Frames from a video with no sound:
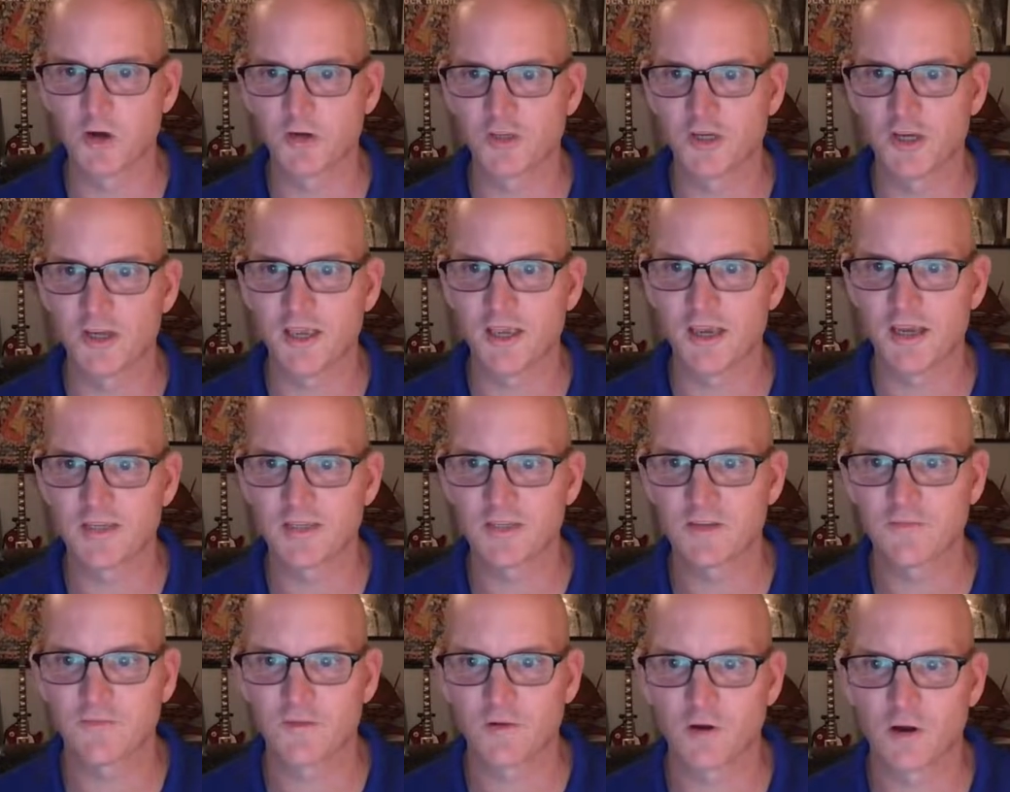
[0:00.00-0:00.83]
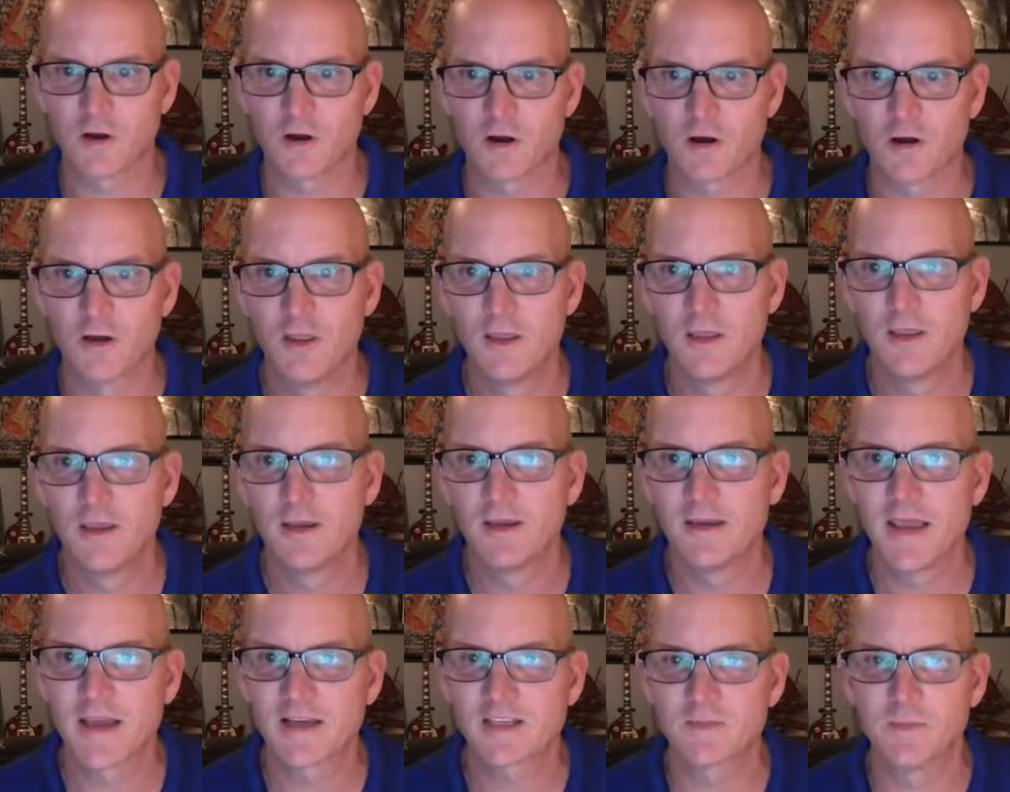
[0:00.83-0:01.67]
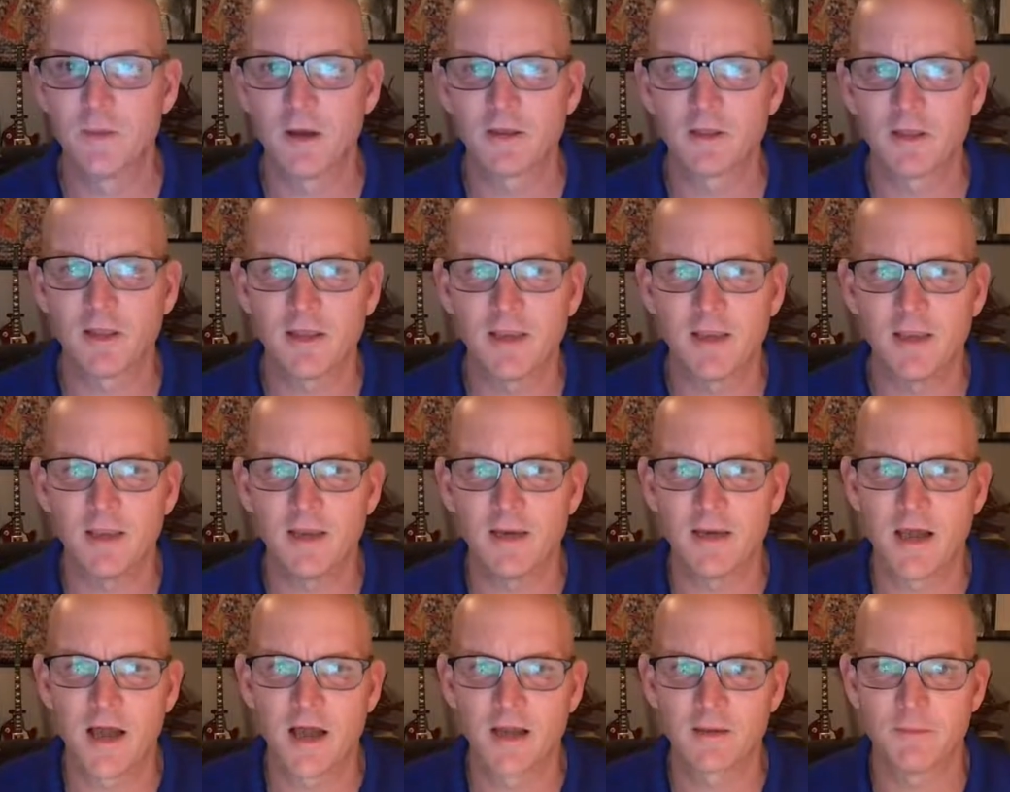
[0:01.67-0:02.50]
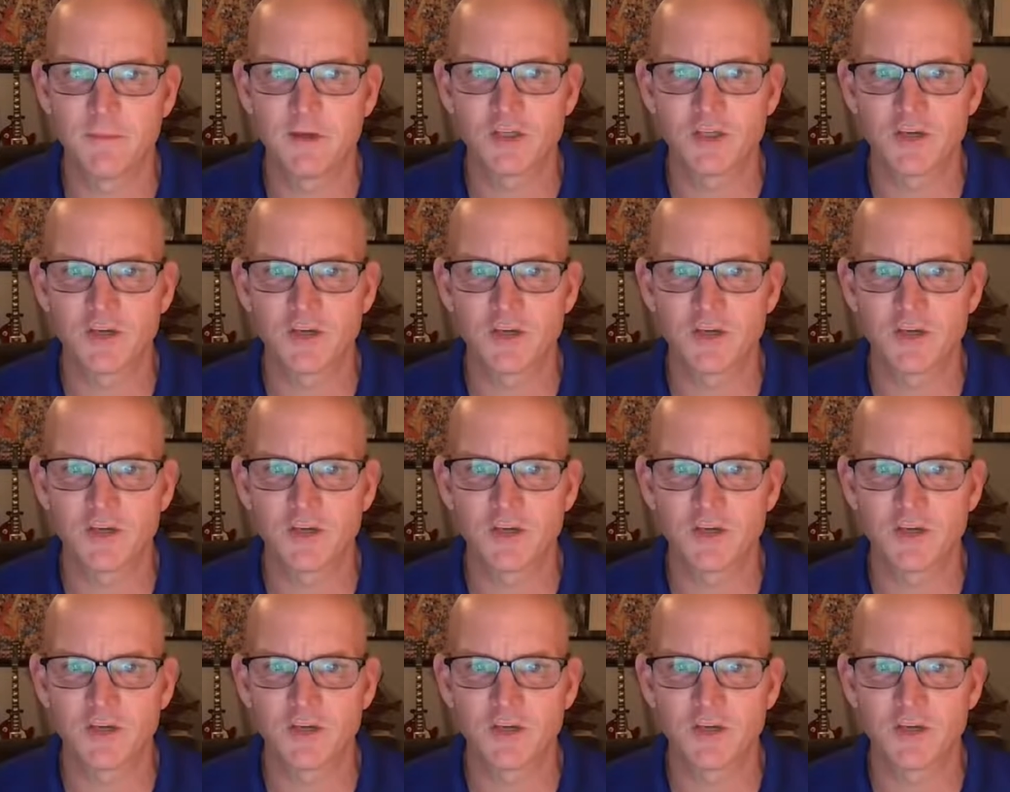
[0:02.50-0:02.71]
I guess, for our next monthly Non-Commissioned